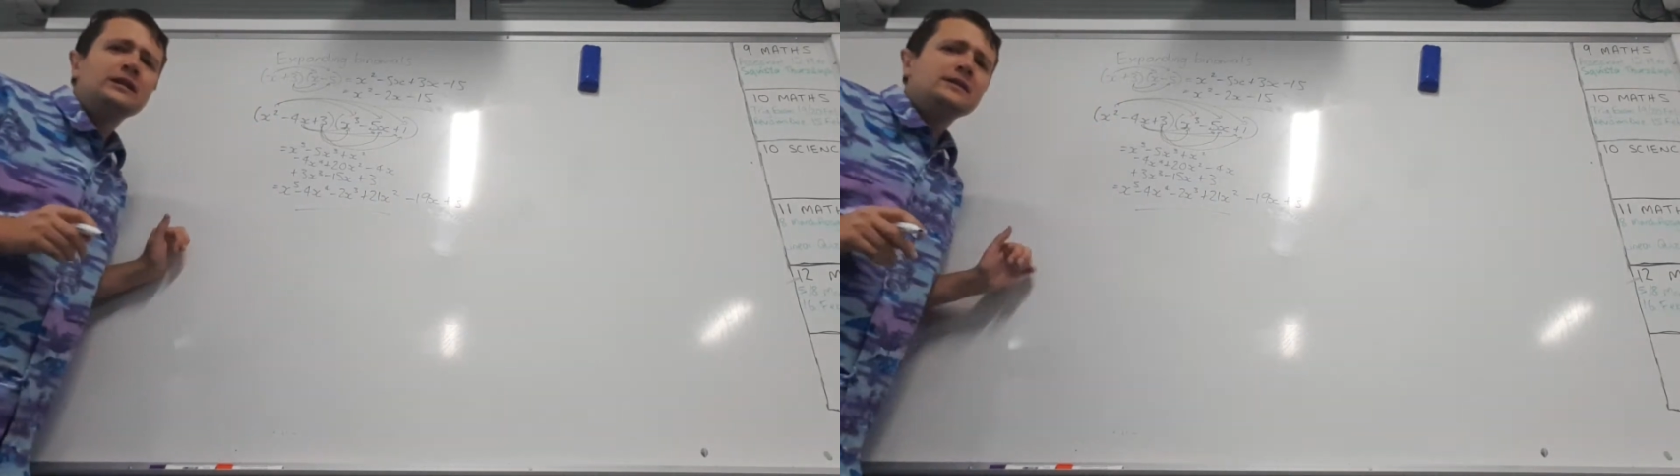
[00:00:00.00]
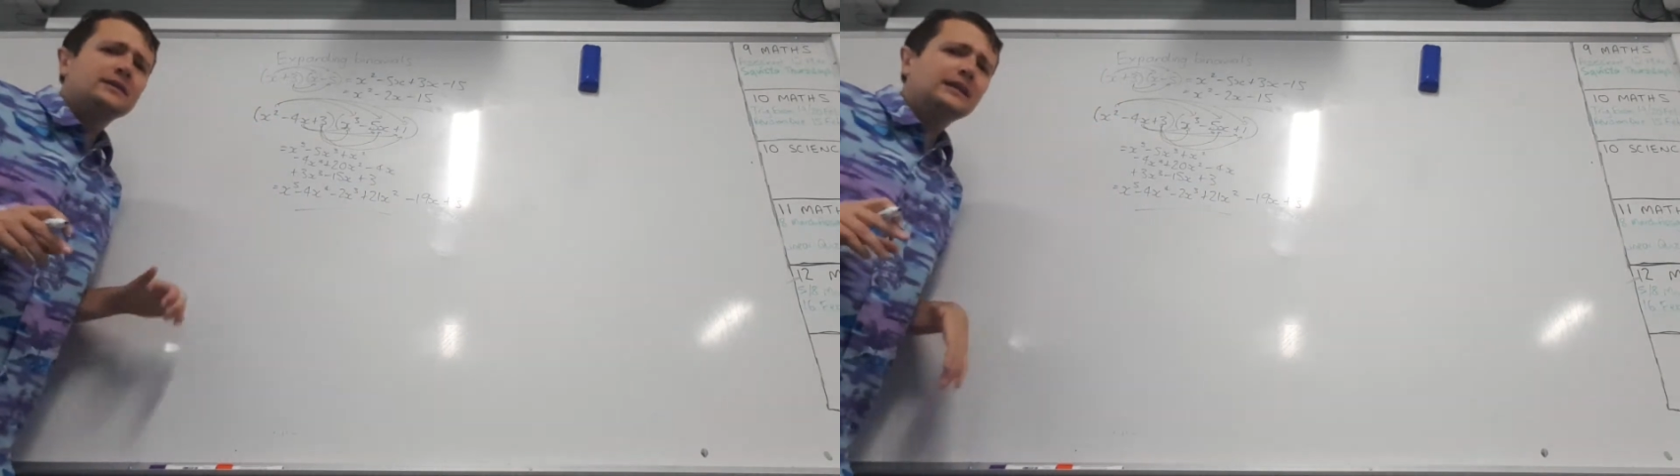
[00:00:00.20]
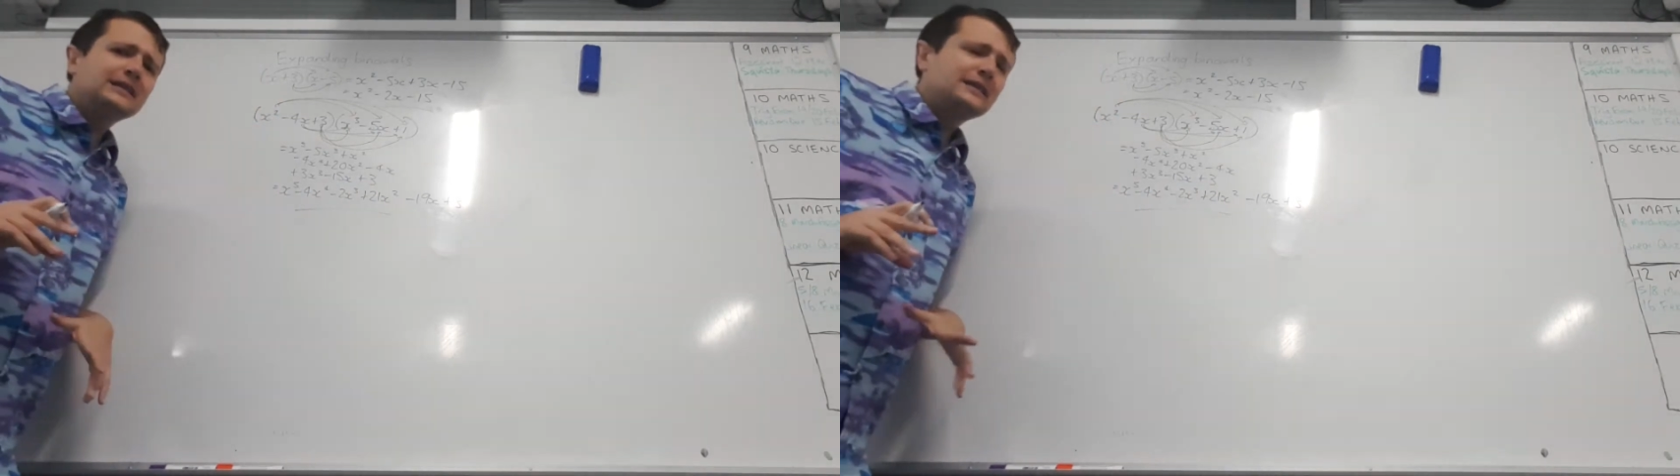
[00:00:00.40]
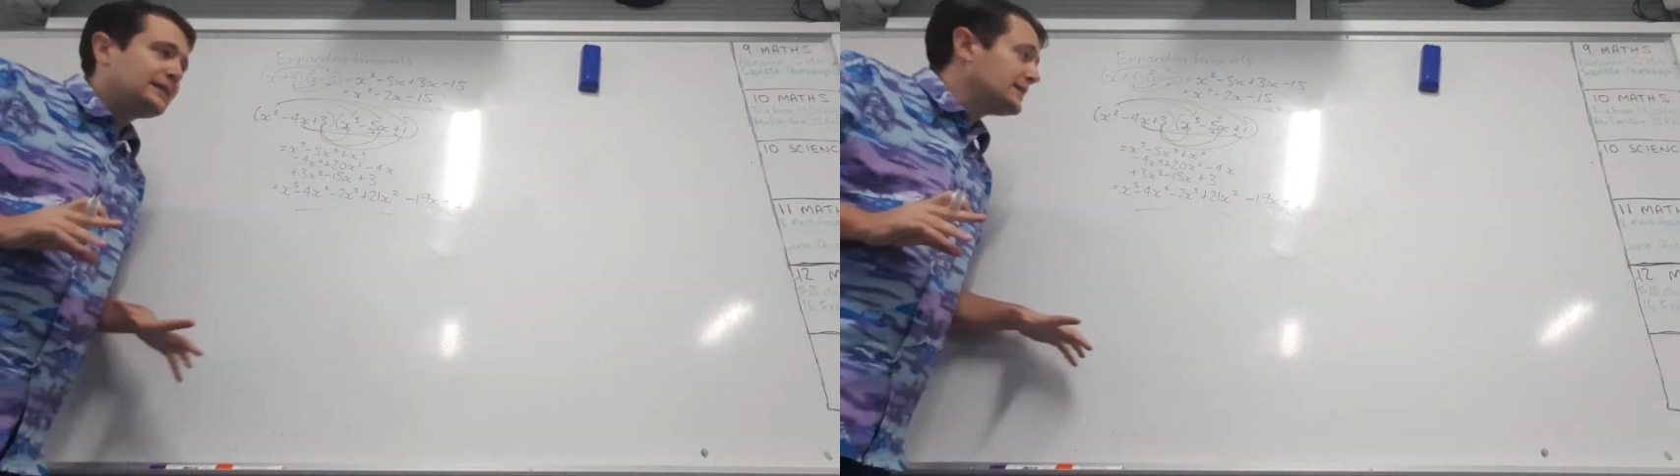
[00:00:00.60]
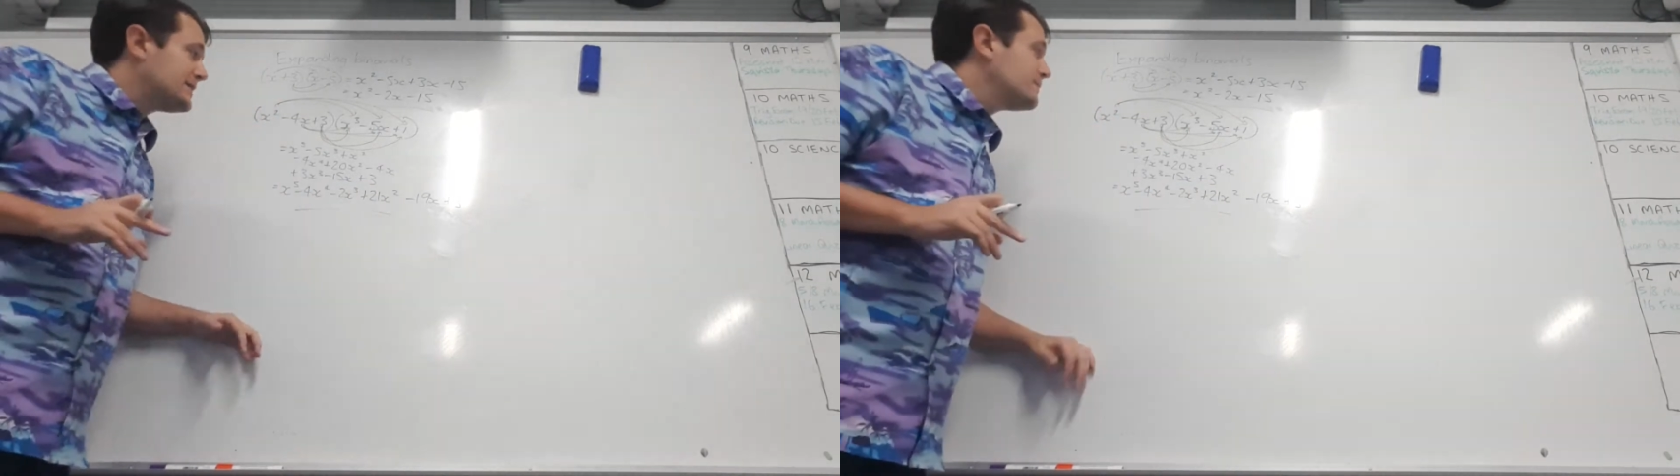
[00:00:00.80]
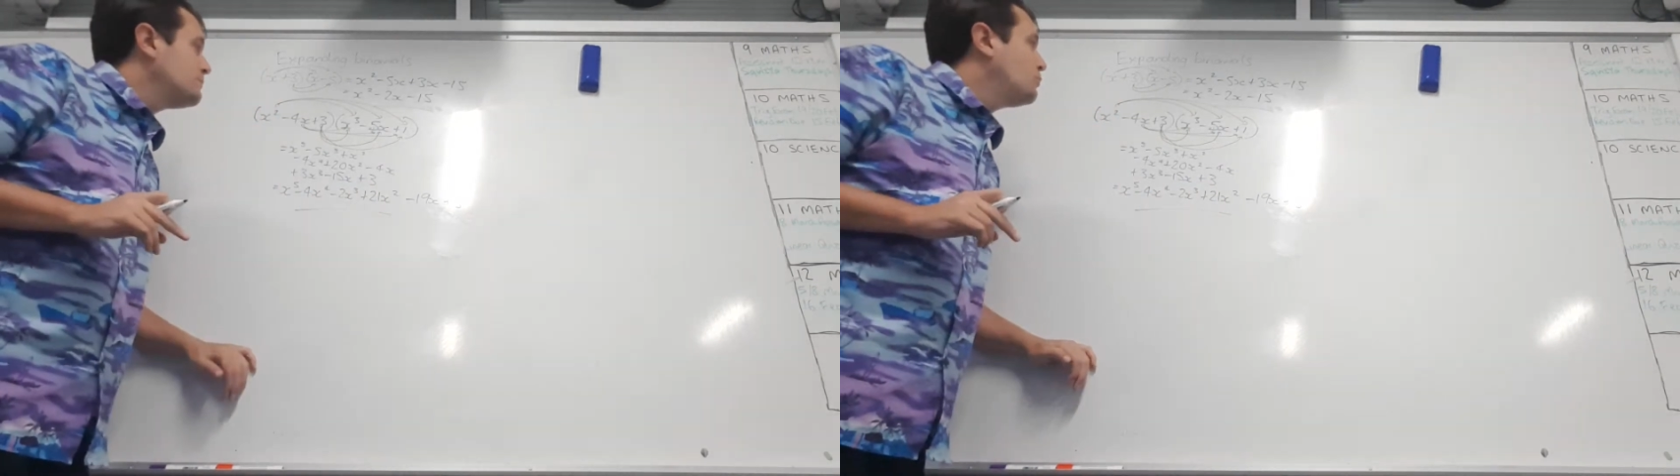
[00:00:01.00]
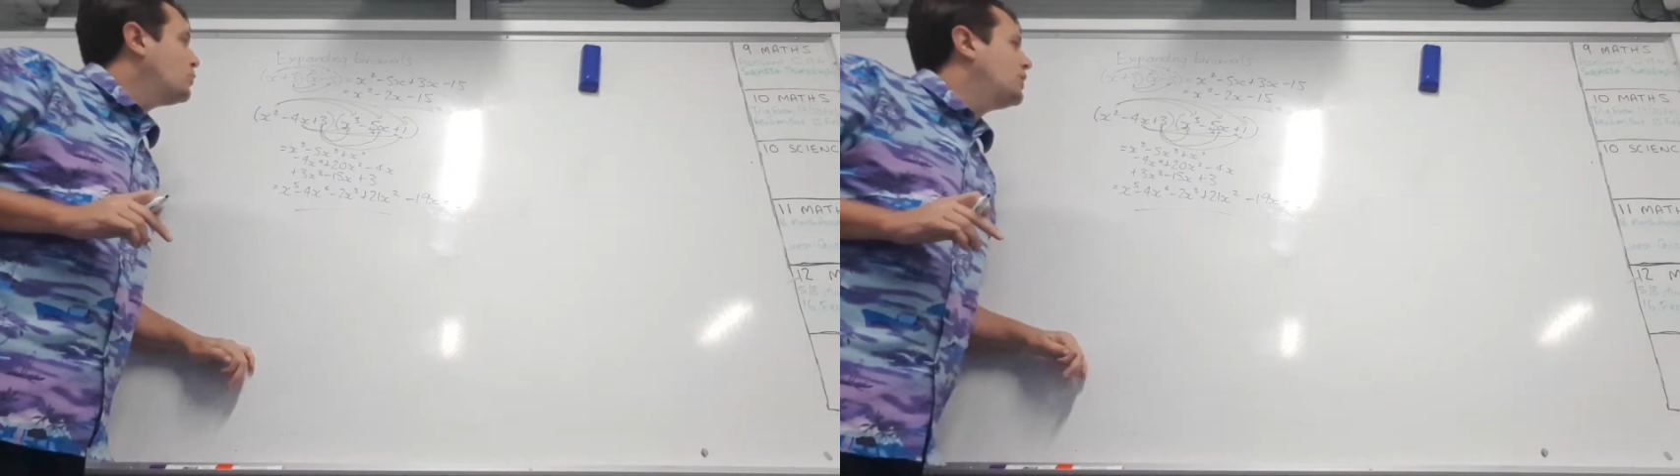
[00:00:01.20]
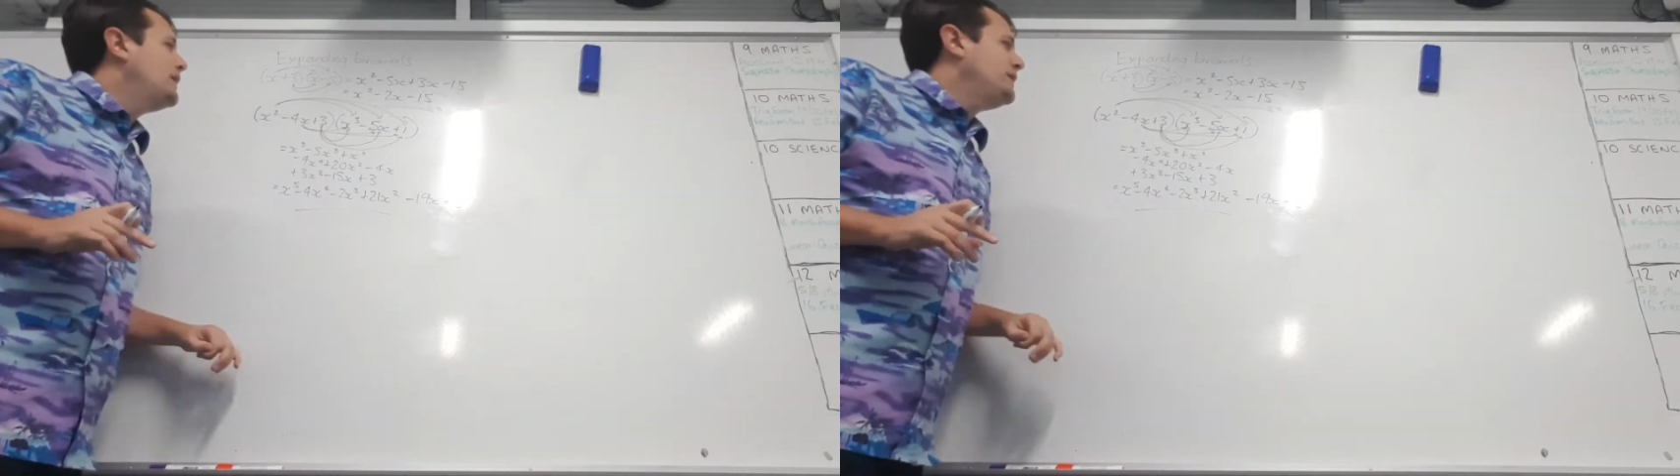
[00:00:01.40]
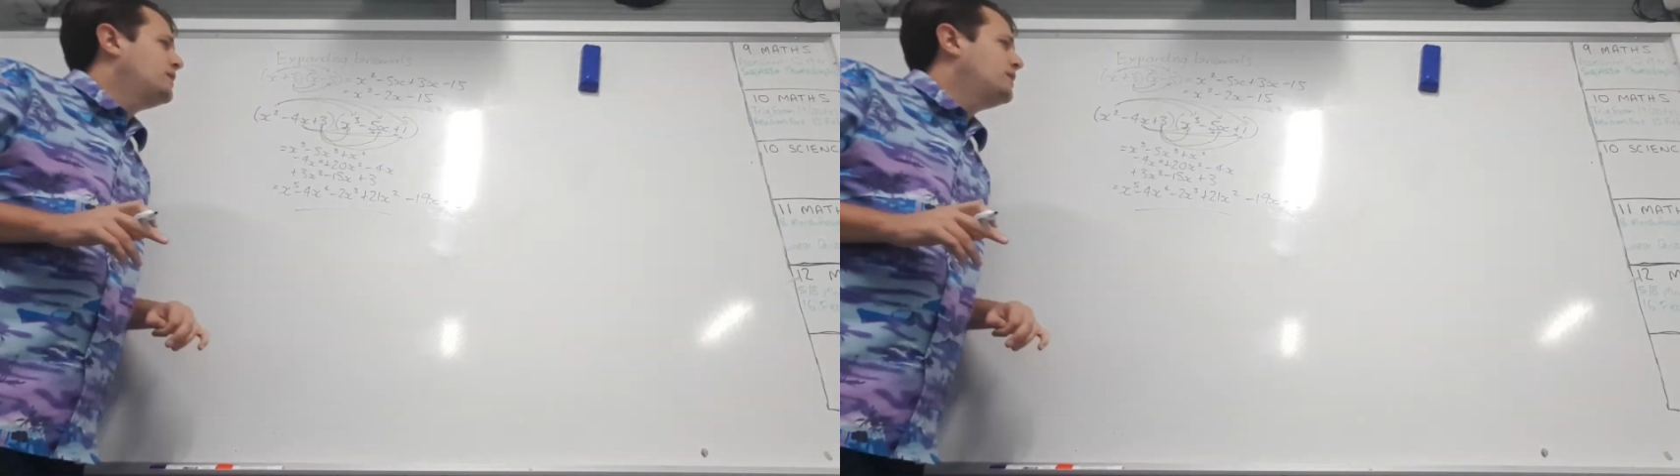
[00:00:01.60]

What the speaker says: So that's why